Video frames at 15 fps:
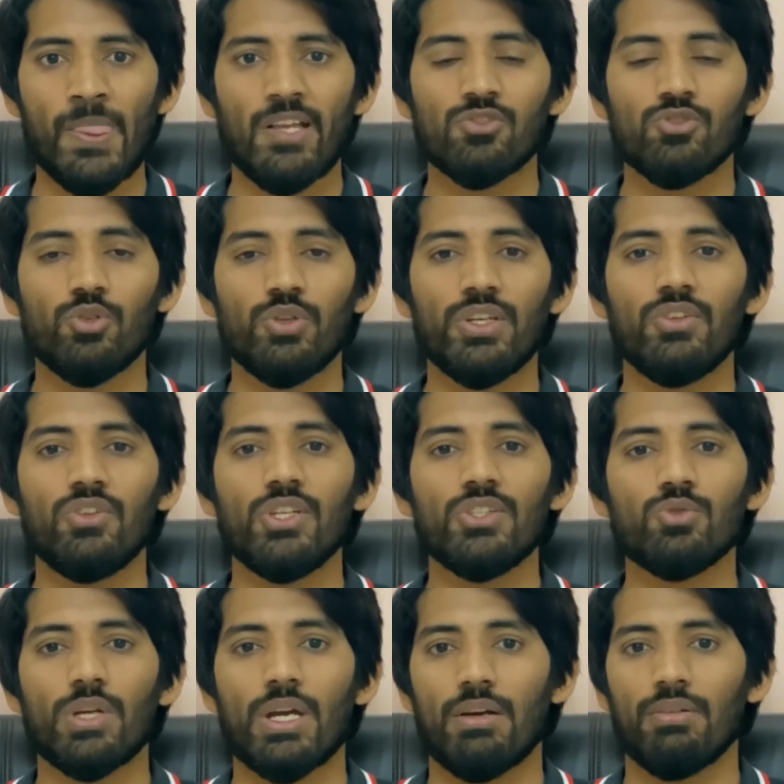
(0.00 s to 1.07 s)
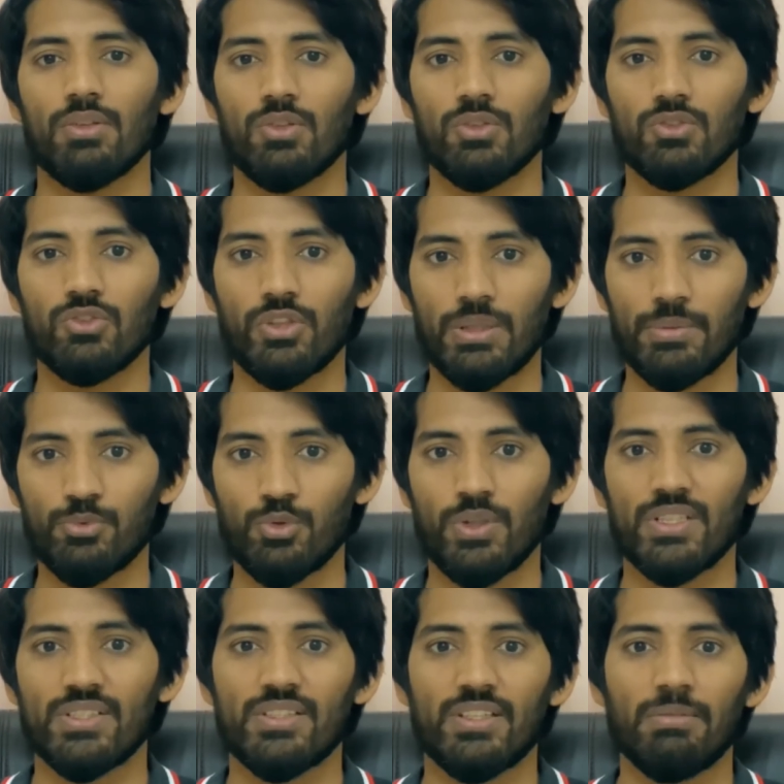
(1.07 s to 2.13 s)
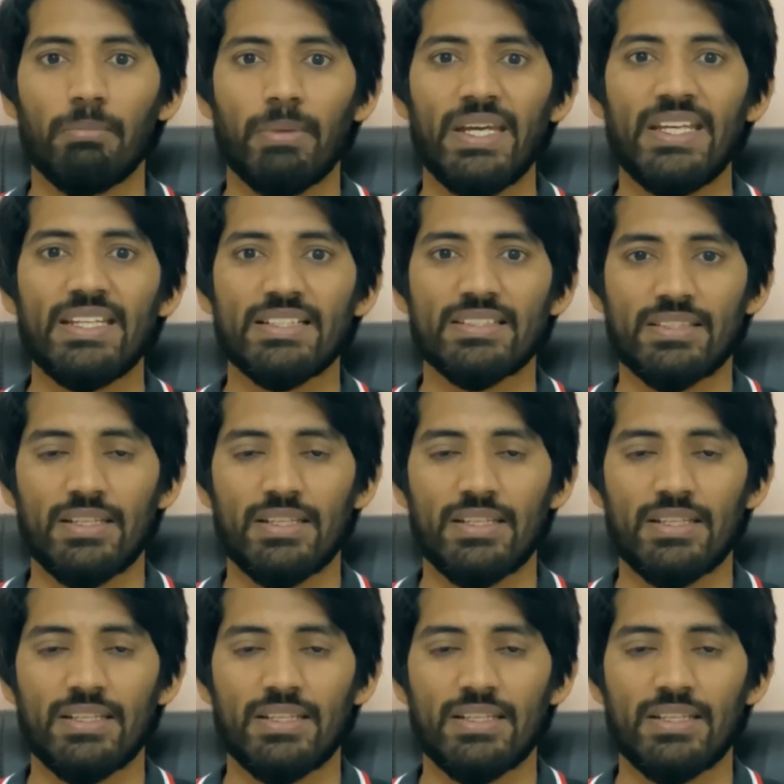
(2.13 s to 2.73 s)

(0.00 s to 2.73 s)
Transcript: So you need to have a good grip to understand the meanings,